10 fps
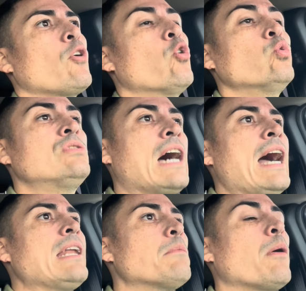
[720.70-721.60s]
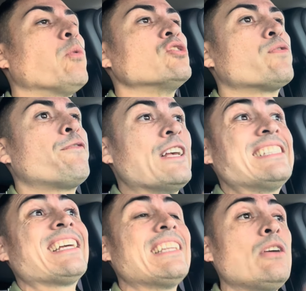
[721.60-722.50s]
who died and was
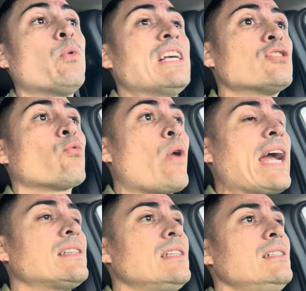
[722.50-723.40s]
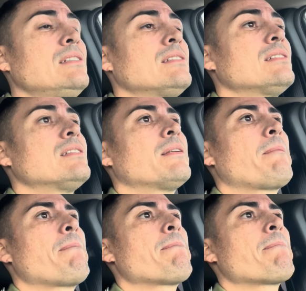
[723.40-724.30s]
physically resurrected,
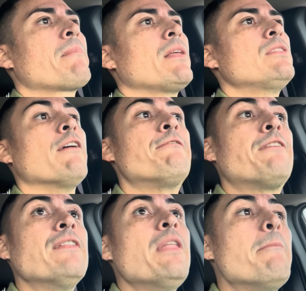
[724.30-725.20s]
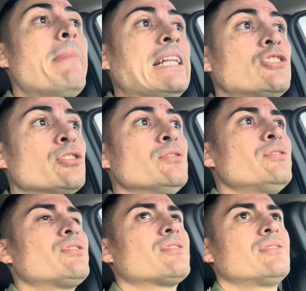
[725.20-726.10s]
the
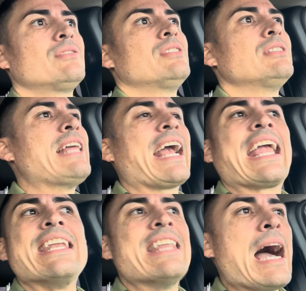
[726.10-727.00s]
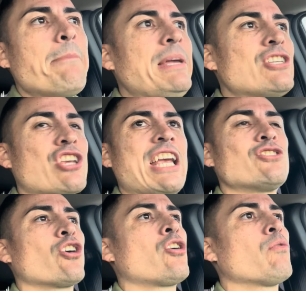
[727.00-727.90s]
fundamentals that cannot be
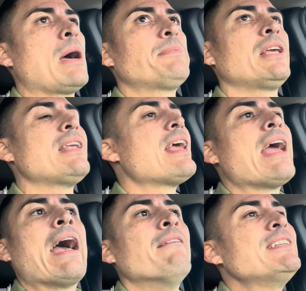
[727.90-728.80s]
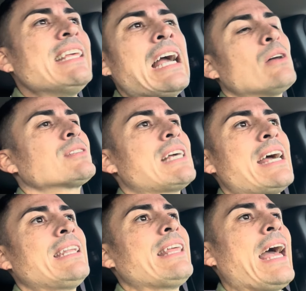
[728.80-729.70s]
changed or corrupted, everything
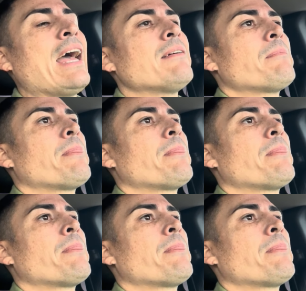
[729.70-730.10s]
outside of that